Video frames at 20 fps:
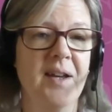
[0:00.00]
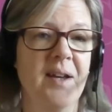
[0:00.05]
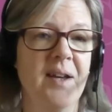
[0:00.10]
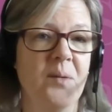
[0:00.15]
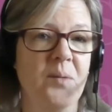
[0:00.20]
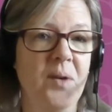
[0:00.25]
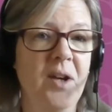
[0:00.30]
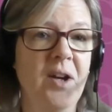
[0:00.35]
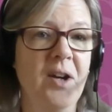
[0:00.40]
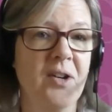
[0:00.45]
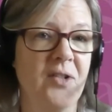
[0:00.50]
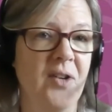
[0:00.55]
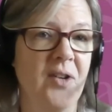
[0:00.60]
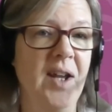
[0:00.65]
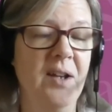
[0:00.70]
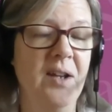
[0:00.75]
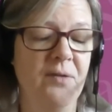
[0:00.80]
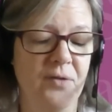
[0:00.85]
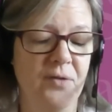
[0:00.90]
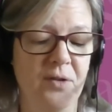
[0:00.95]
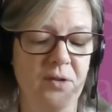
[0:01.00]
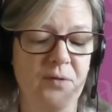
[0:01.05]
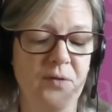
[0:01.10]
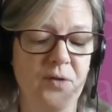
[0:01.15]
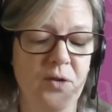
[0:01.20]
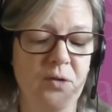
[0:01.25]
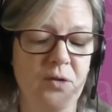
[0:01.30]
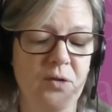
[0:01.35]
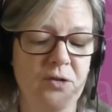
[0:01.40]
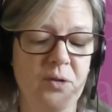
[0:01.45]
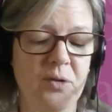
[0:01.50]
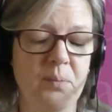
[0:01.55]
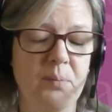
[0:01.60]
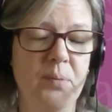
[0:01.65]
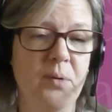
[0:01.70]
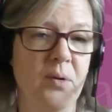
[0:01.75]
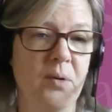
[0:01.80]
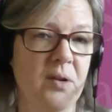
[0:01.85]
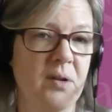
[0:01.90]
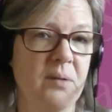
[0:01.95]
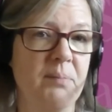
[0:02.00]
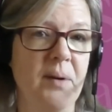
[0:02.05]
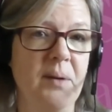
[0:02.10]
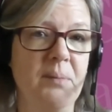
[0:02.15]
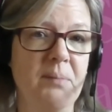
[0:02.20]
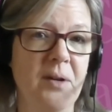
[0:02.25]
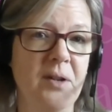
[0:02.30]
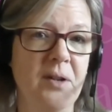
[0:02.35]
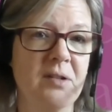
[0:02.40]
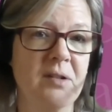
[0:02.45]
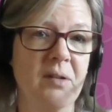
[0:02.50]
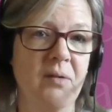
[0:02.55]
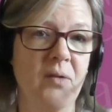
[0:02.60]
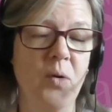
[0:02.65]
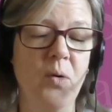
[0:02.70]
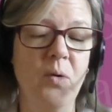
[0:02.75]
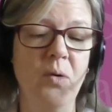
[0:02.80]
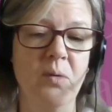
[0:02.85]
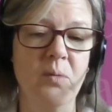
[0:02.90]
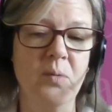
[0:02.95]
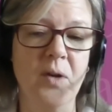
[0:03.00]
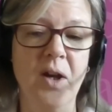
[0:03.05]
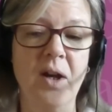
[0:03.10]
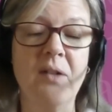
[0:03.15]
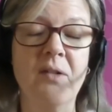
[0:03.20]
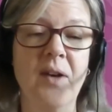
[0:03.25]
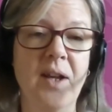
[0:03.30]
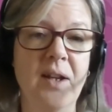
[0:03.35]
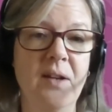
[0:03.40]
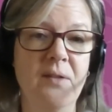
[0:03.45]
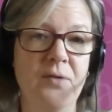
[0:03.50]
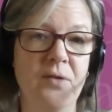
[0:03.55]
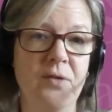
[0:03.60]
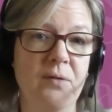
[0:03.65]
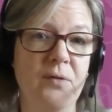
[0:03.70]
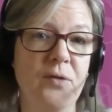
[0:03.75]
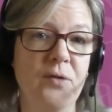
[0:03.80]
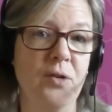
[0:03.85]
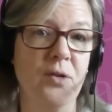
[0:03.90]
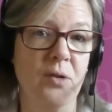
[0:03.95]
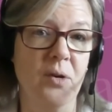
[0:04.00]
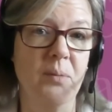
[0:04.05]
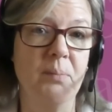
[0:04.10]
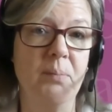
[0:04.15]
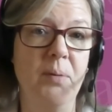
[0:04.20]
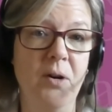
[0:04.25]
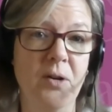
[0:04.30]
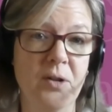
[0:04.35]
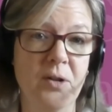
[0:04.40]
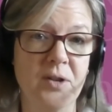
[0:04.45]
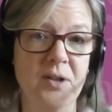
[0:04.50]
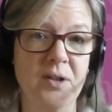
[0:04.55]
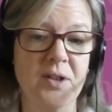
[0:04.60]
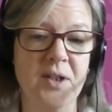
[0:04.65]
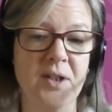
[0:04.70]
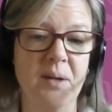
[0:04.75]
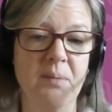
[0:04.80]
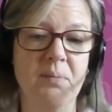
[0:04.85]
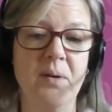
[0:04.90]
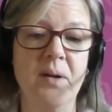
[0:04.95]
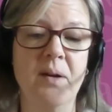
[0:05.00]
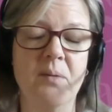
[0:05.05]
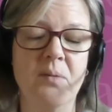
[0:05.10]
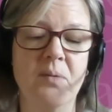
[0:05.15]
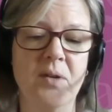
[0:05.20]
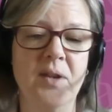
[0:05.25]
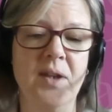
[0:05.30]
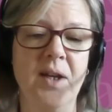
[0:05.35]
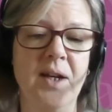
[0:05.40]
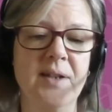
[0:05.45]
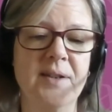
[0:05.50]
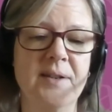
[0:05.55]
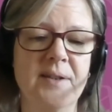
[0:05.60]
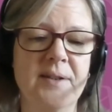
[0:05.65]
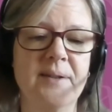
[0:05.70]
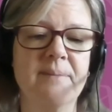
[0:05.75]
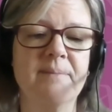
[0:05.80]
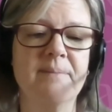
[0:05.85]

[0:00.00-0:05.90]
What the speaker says: We are grateful for your support, but most of all, we are grateful for your partnership with us.